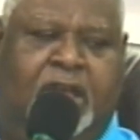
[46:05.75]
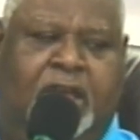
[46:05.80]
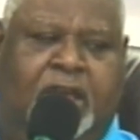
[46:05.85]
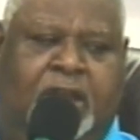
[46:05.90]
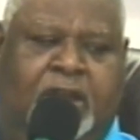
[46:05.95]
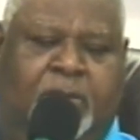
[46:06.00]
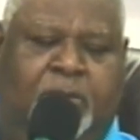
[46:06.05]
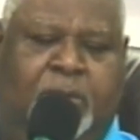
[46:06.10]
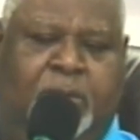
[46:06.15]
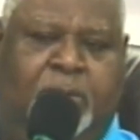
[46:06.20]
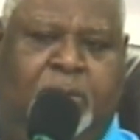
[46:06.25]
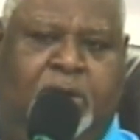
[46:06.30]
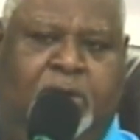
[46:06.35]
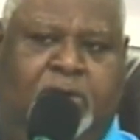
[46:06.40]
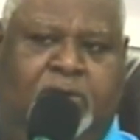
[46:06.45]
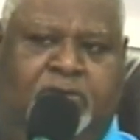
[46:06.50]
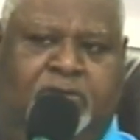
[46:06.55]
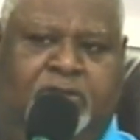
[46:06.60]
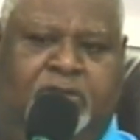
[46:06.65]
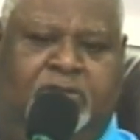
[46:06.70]
and then when
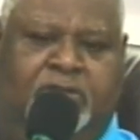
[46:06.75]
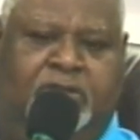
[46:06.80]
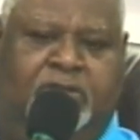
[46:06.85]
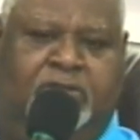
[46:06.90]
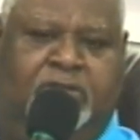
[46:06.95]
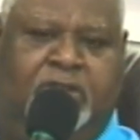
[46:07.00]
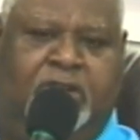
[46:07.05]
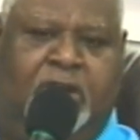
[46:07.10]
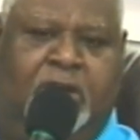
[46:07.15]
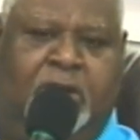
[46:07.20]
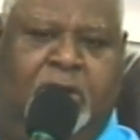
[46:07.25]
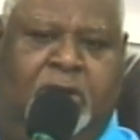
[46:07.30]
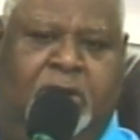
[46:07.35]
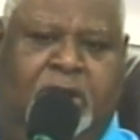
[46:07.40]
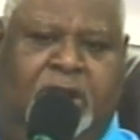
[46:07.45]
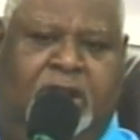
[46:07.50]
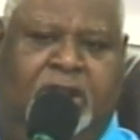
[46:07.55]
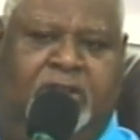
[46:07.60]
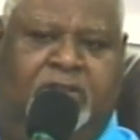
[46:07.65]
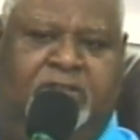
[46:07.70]
moses is gone
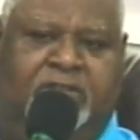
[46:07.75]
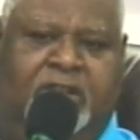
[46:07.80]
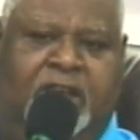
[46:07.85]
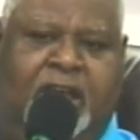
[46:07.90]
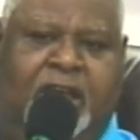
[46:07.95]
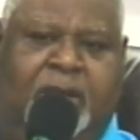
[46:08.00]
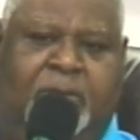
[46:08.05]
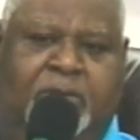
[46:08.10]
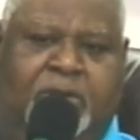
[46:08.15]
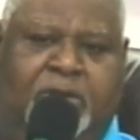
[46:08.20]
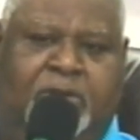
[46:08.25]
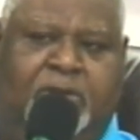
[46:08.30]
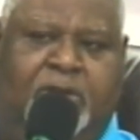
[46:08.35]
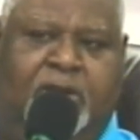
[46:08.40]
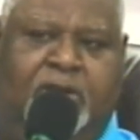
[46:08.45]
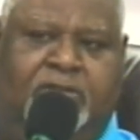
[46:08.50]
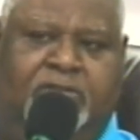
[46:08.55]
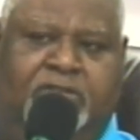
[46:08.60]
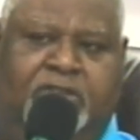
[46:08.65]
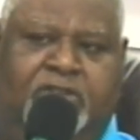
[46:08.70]
and it's time to
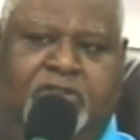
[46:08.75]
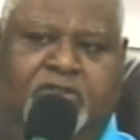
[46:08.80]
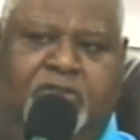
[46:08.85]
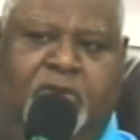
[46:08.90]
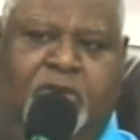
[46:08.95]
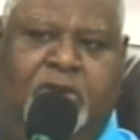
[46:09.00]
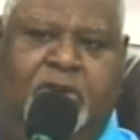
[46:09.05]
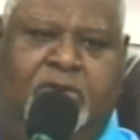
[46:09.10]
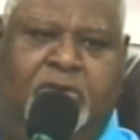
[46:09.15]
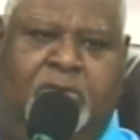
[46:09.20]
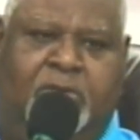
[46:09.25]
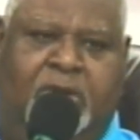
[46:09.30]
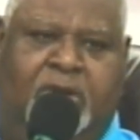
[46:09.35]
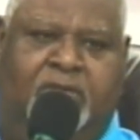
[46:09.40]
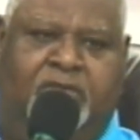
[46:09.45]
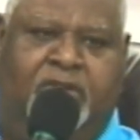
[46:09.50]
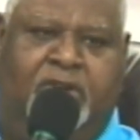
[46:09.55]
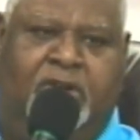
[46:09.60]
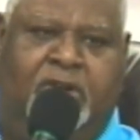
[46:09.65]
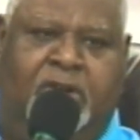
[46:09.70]
cross the jordan
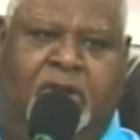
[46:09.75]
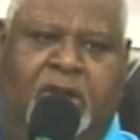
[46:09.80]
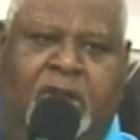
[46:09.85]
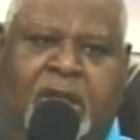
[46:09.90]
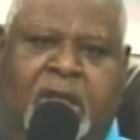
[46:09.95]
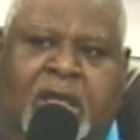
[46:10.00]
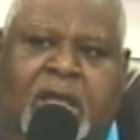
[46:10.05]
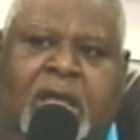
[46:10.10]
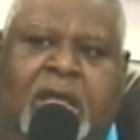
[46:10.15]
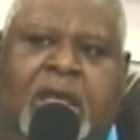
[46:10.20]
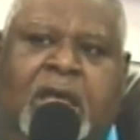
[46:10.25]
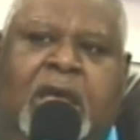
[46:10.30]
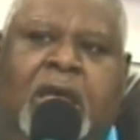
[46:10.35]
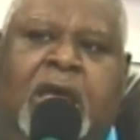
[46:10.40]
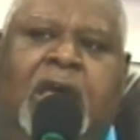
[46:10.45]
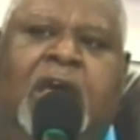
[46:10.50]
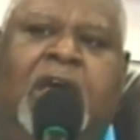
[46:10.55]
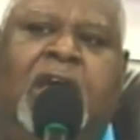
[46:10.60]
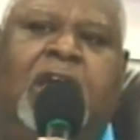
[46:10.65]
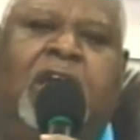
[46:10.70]
river
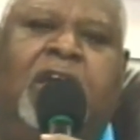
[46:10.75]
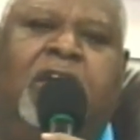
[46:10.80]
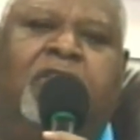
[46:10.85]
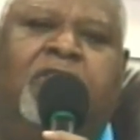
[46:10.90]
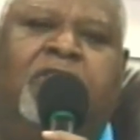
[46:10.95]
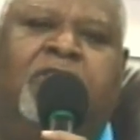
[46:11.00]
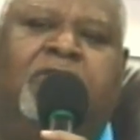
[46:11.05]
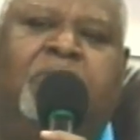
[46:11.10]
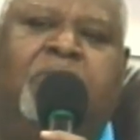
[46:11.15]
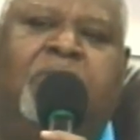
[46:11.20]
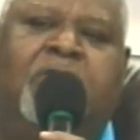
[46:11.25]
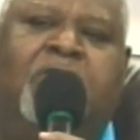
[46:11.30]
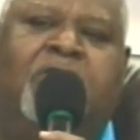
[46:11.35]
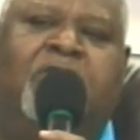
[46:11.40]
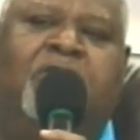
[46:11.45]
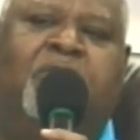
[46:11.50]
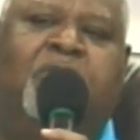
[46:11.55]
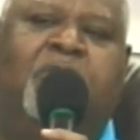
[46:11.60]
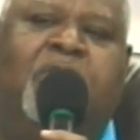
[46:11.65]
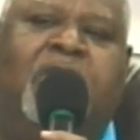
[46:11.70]
the spirit
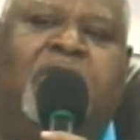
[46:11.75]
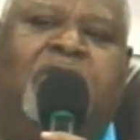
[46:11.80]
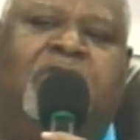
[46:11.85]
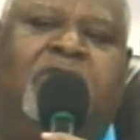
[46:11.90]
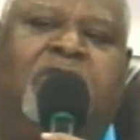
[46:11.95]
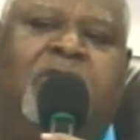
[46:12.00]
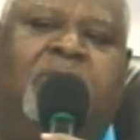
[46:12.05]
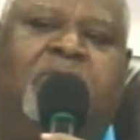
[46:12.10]
of wisdom